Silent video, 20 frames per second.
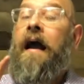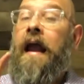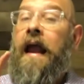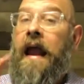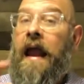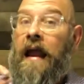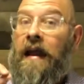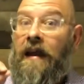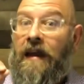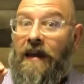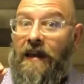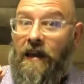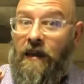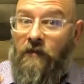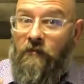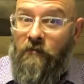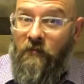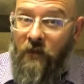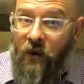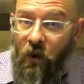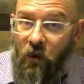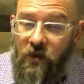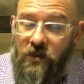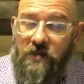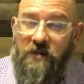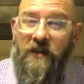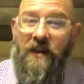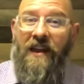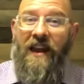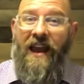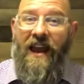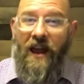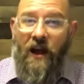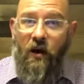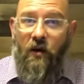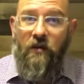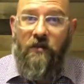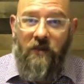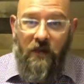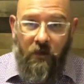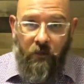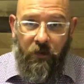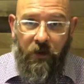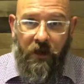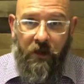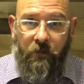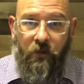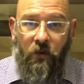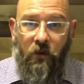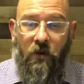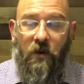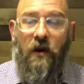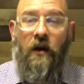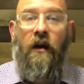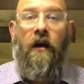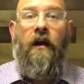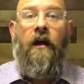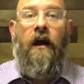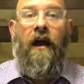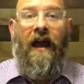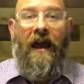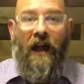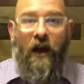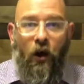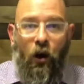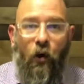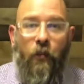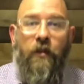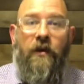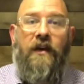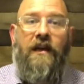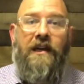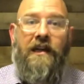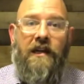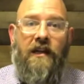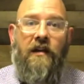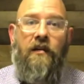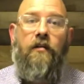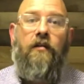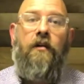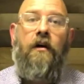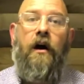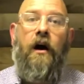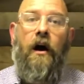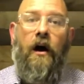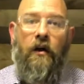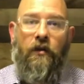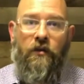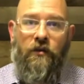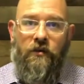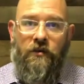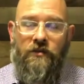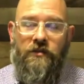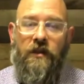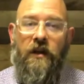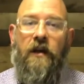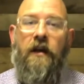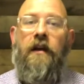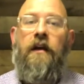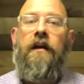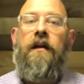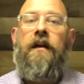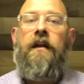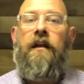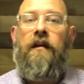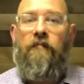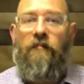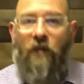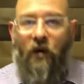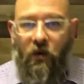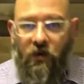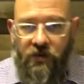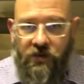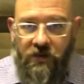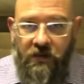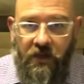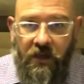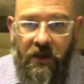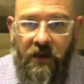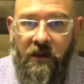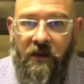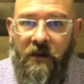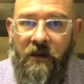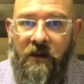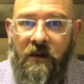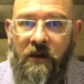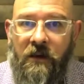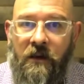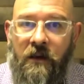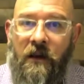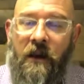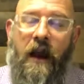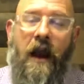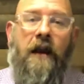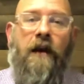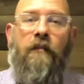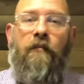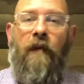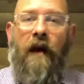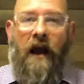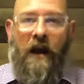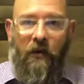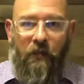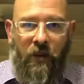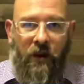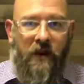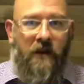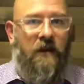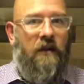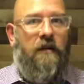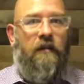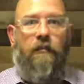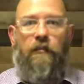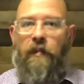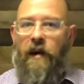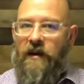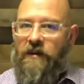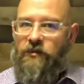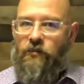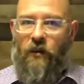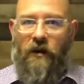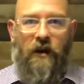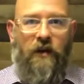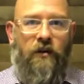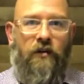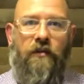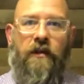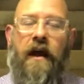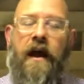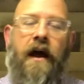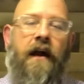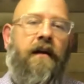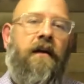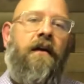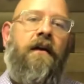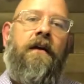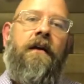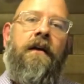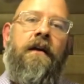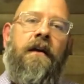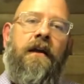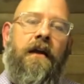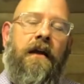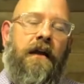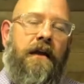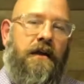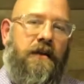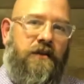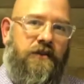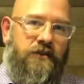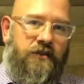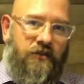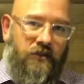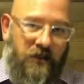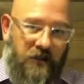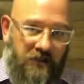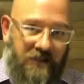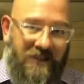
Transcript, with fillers: And emotionally healthy people help heal others emotionally. And in my opinion, the best way to do that is